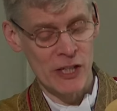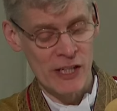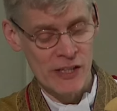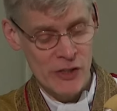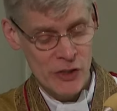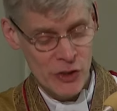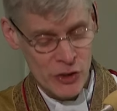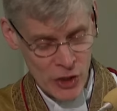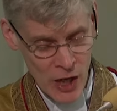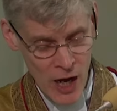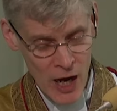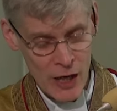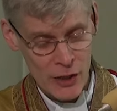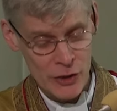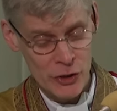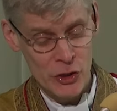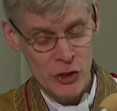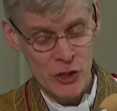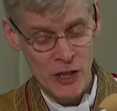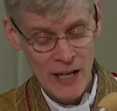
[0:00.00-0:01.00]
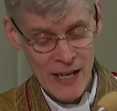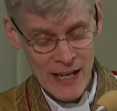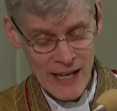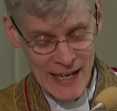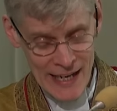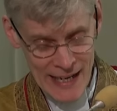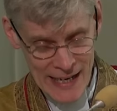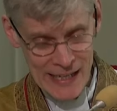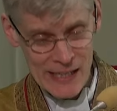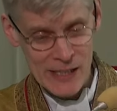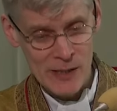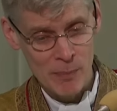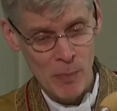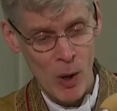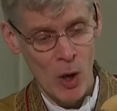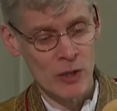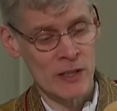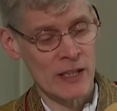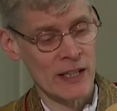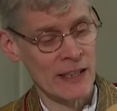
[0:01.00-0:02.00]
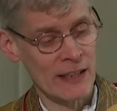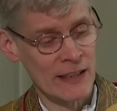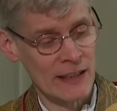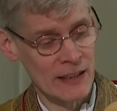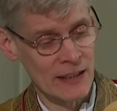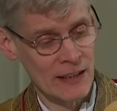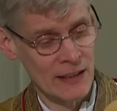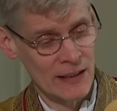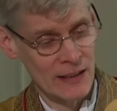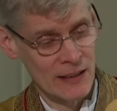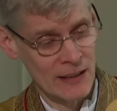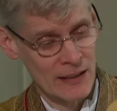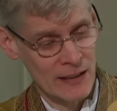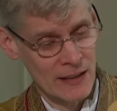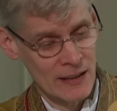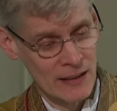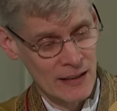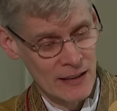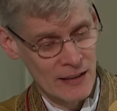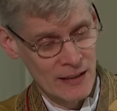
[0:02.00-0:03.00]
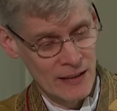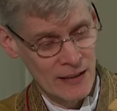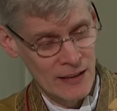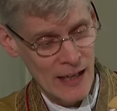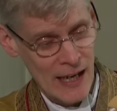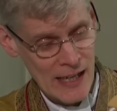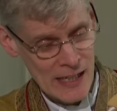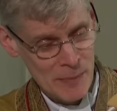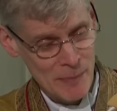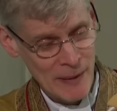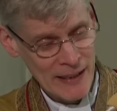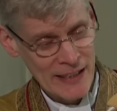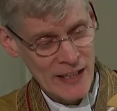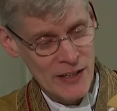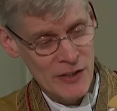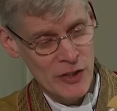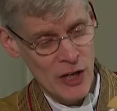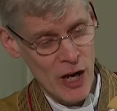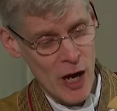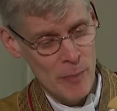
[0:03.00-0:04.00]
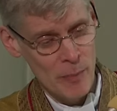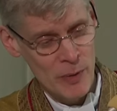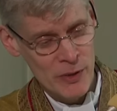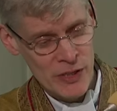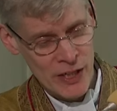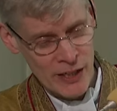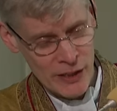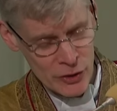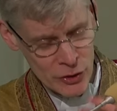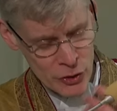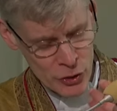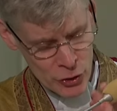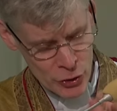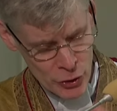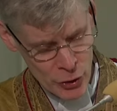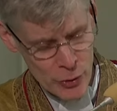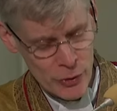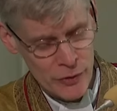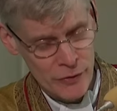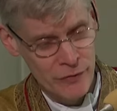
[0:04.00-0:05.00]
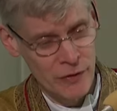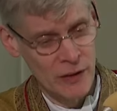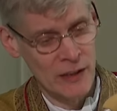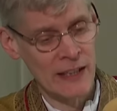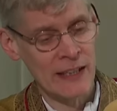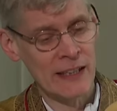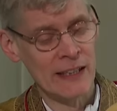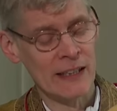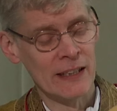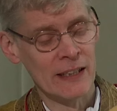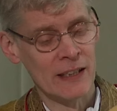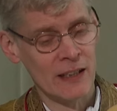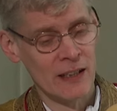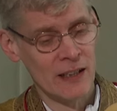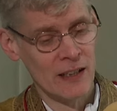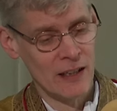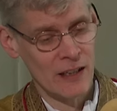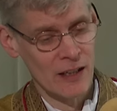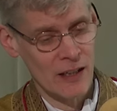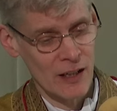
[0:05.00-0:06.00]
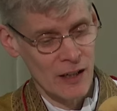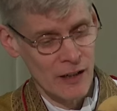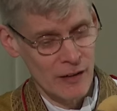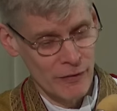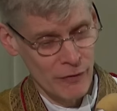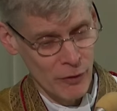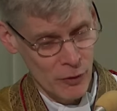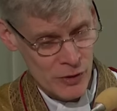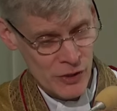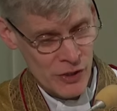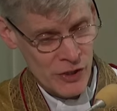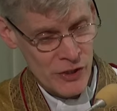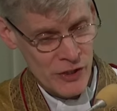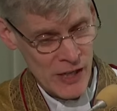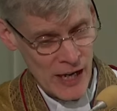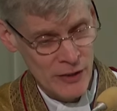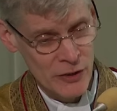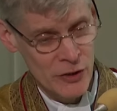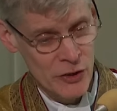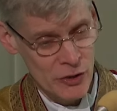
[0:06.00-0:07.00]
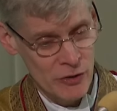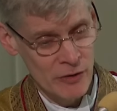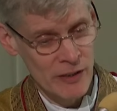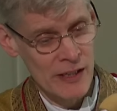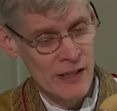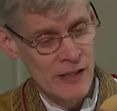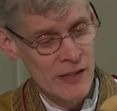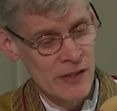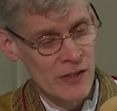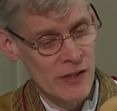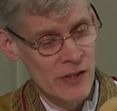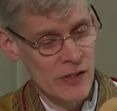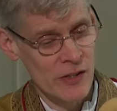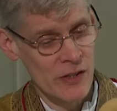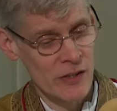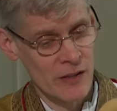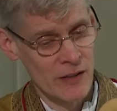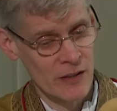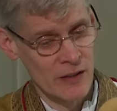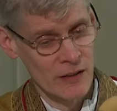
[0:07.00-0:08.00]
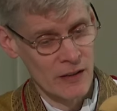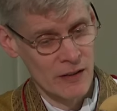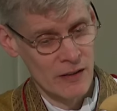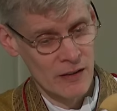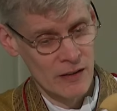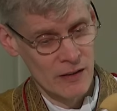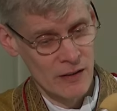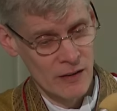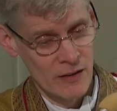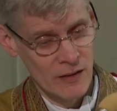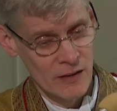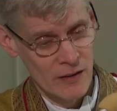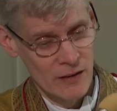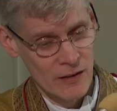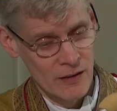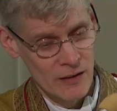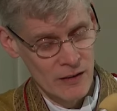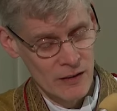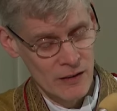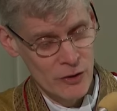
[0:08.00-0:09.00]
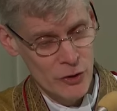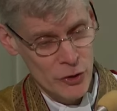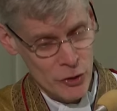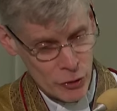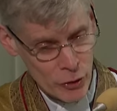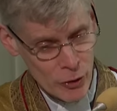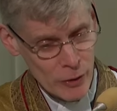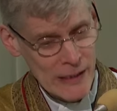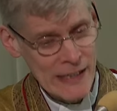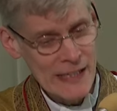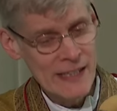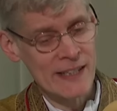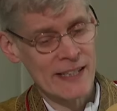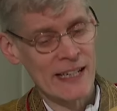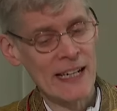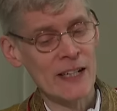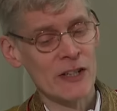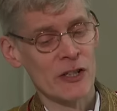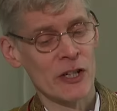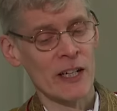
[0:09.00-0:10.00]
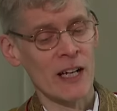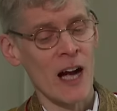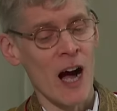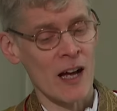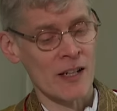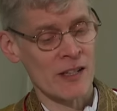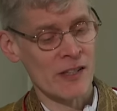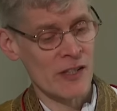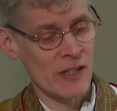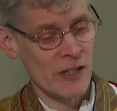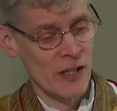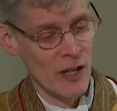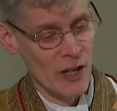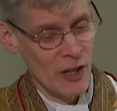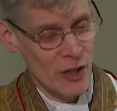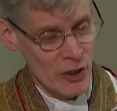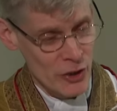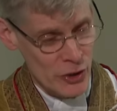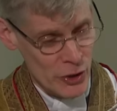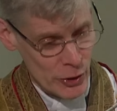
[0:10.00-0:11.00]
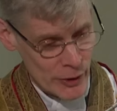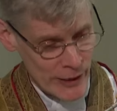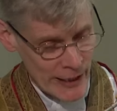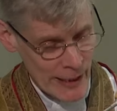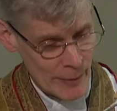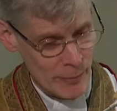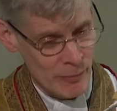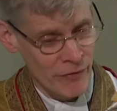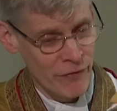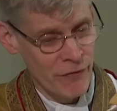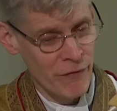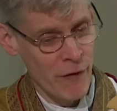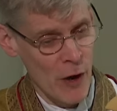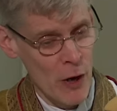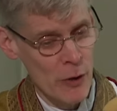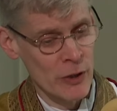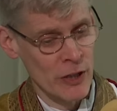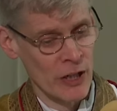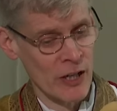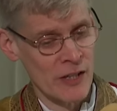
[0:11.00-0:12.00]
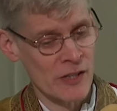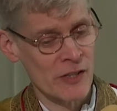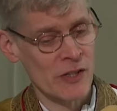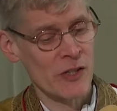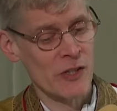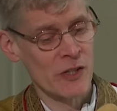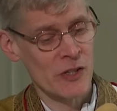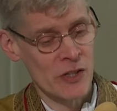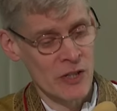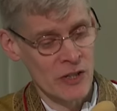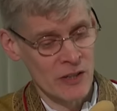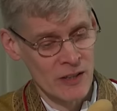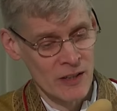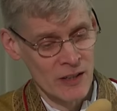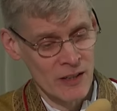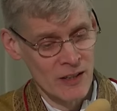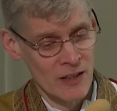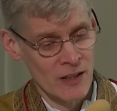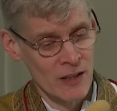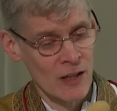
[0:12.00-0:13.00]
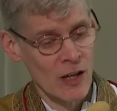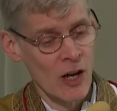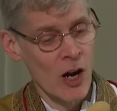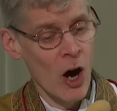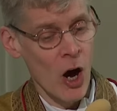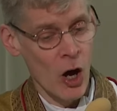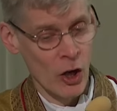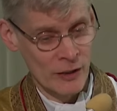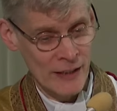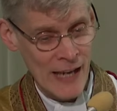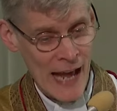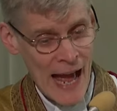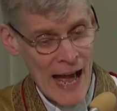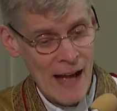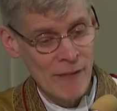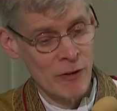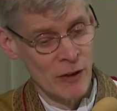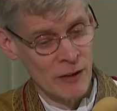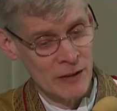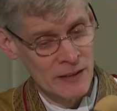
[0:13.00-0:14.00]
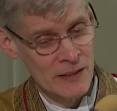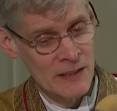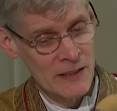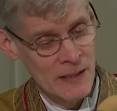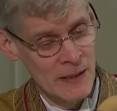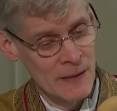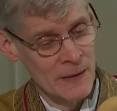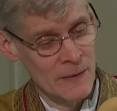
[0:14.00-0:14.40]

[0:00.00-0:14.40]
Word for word: his church, his body, has been interpreting truthfully for centuries truly teaching us to keep focused on heaven.